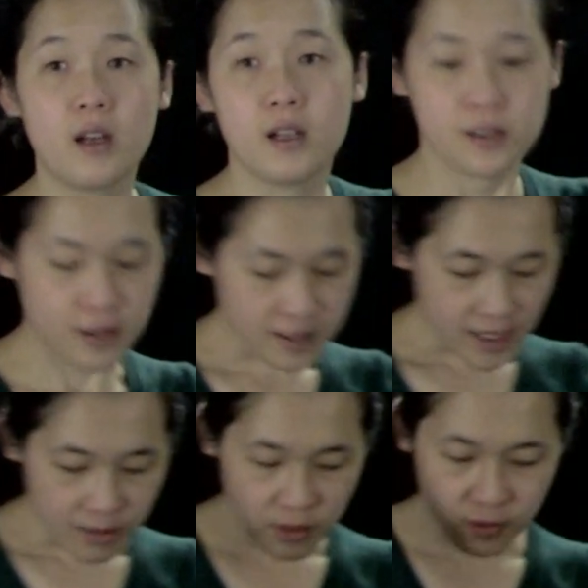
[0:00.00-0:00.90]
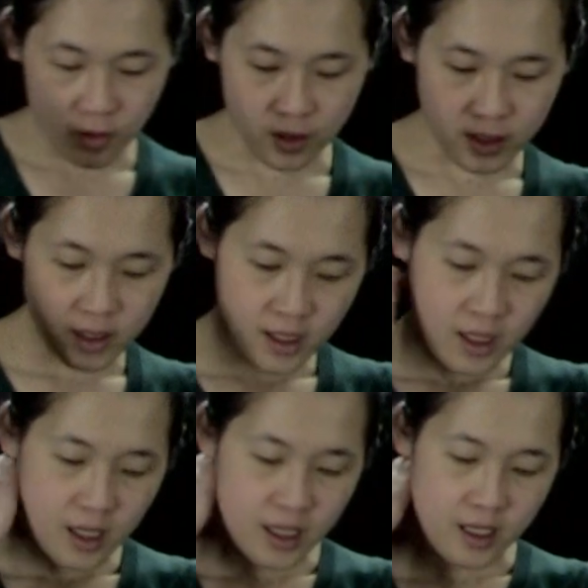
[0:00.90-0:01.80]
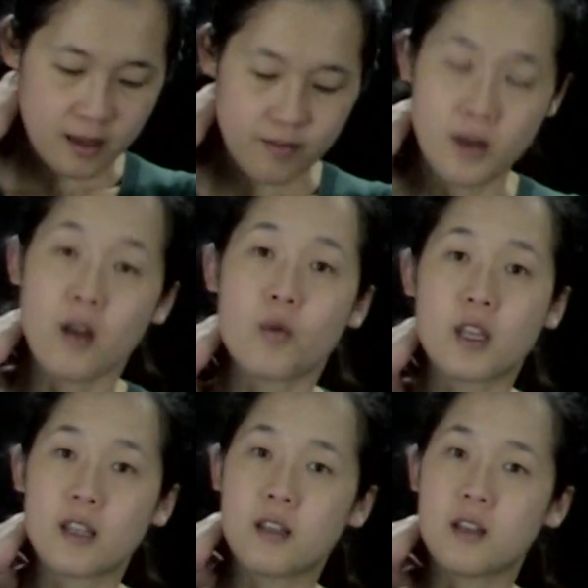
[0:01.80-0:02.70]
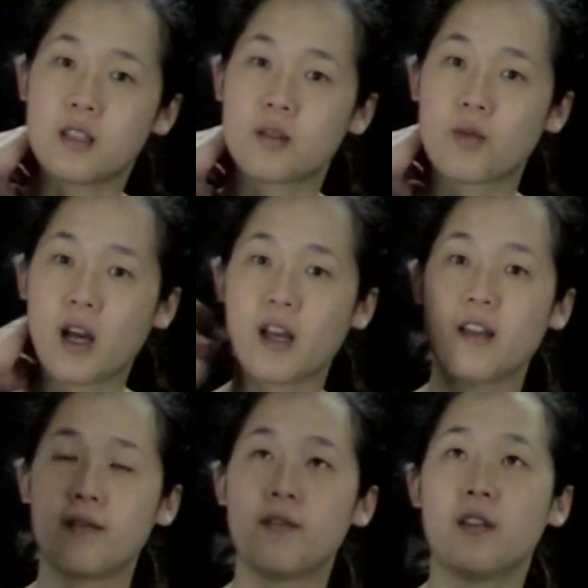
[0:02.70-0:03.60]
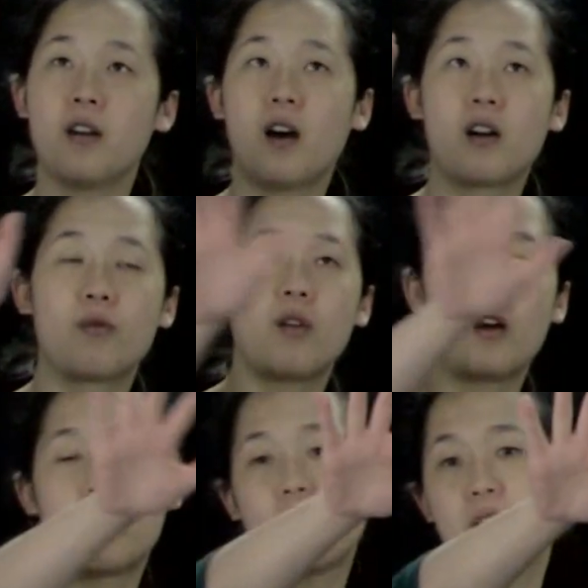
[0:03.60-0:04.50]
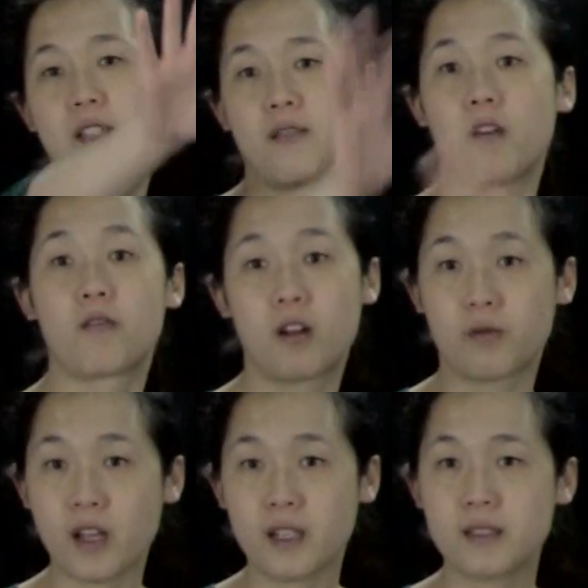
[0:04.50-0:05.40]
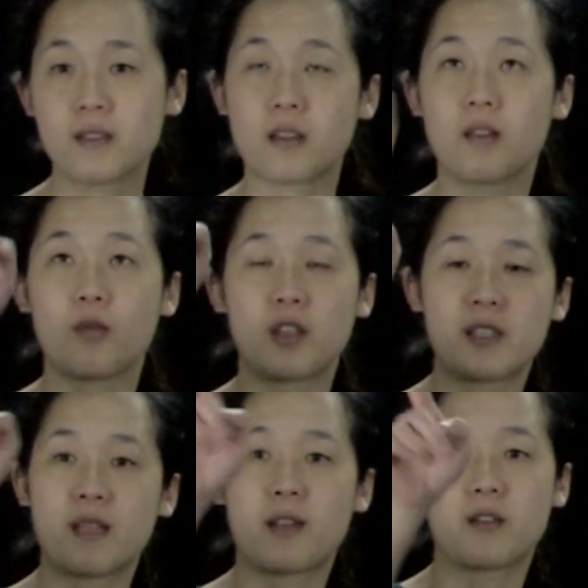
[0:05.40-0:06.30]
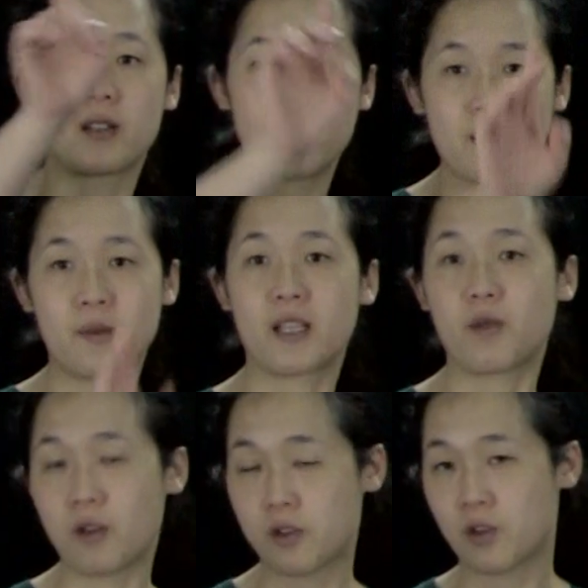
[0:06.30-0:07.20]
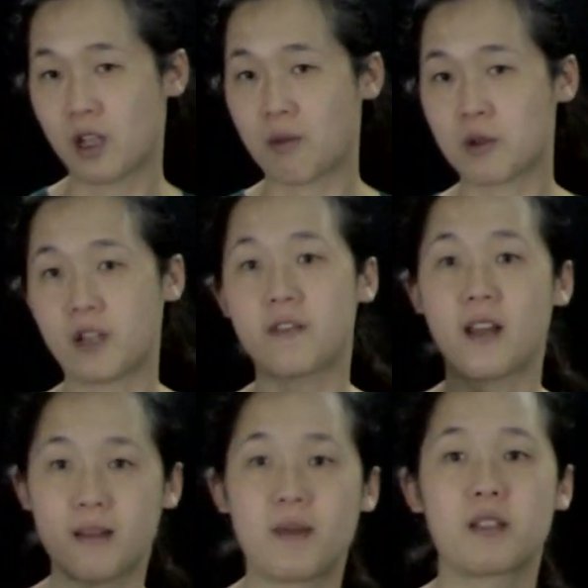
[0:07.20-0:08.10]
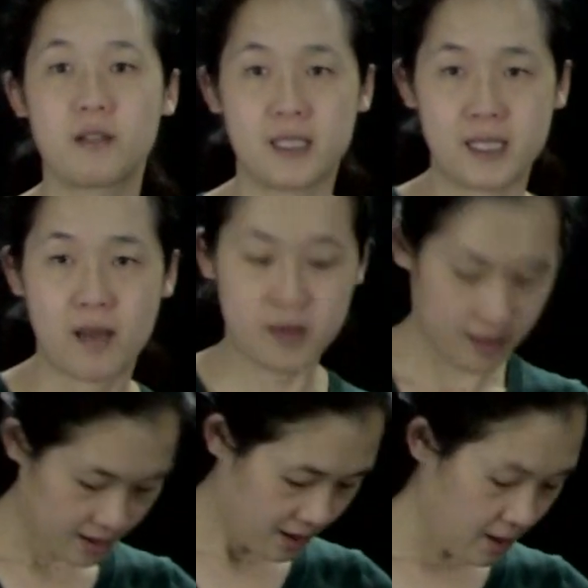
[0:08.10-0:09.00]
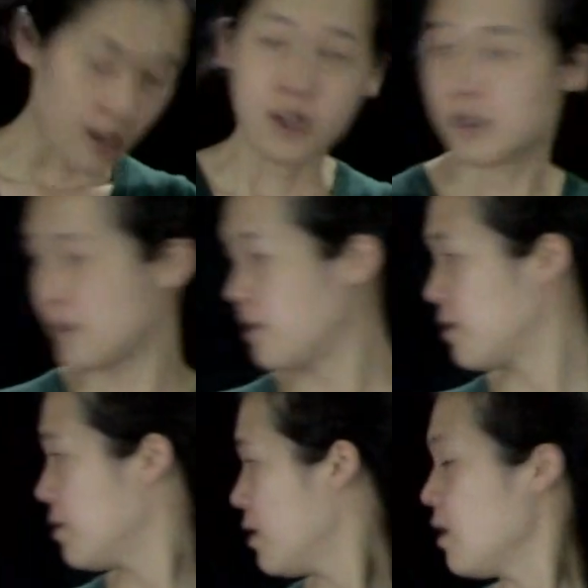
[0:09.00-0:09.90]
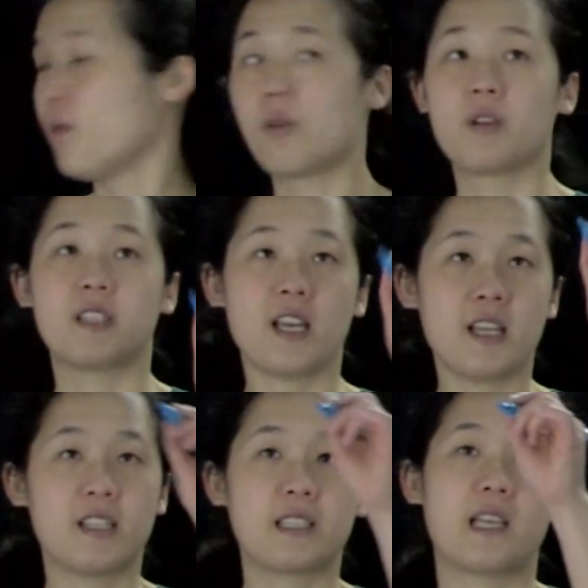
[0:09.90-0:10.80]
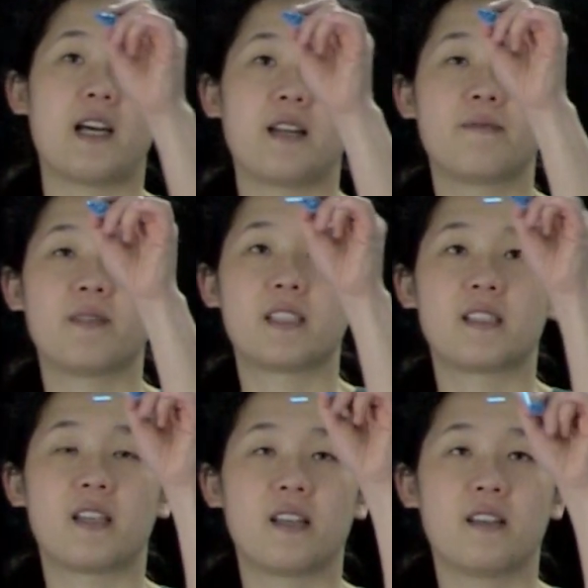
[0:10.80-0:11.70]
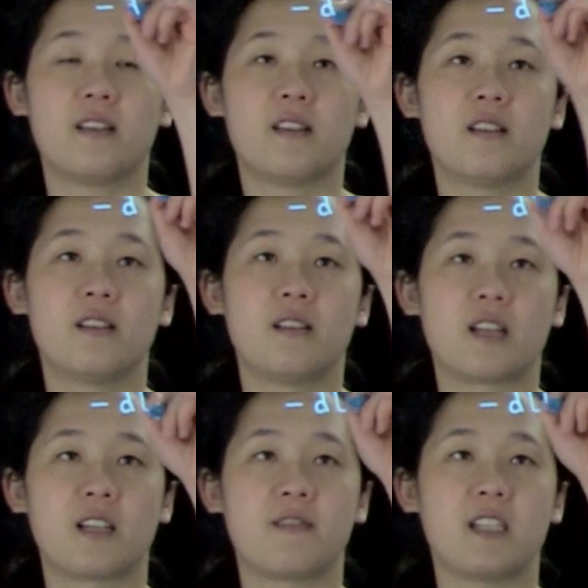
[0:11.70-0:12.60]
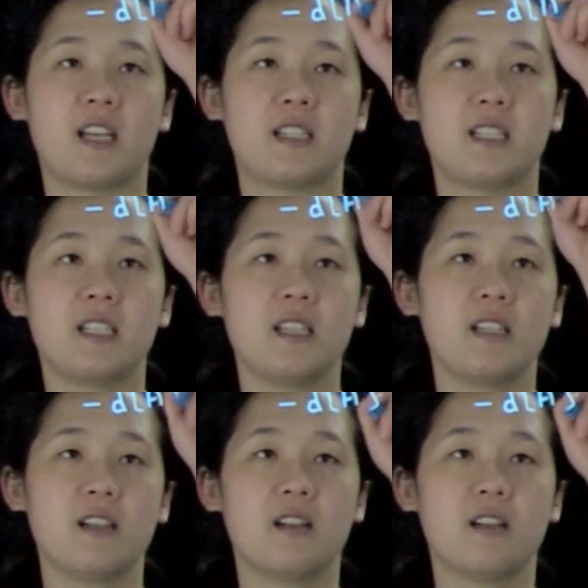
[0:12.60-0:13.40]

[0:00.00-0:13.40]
So just like before, um, we can derive our, our relative overall rates with these elementary steps because we know the stoichiometry of the elementary steps. So what we say is that, let's say, negative dA dt